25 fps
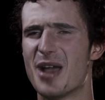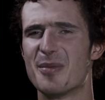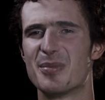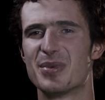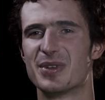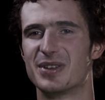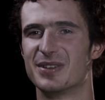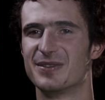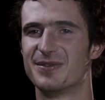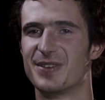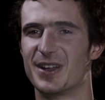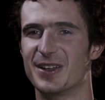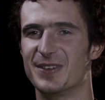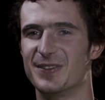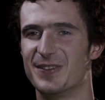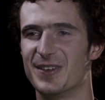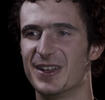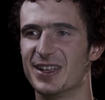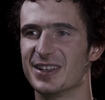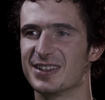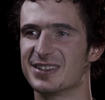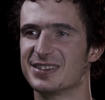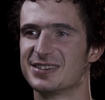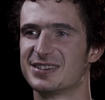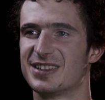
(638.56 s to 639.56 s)
happen if I
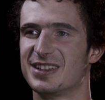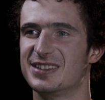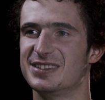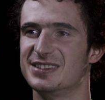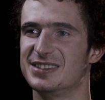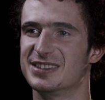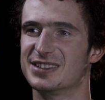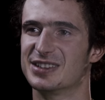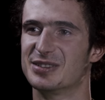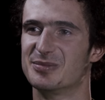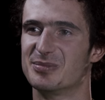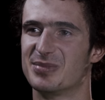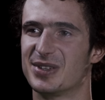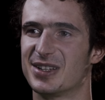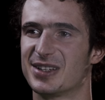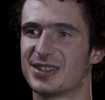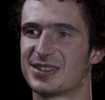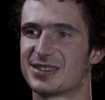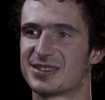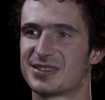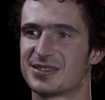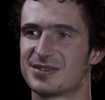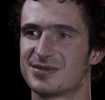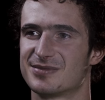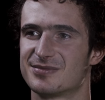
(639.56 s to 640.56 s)
failed at the
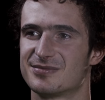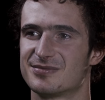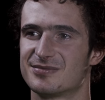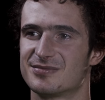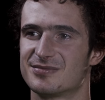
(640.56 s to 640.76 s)
Olympics.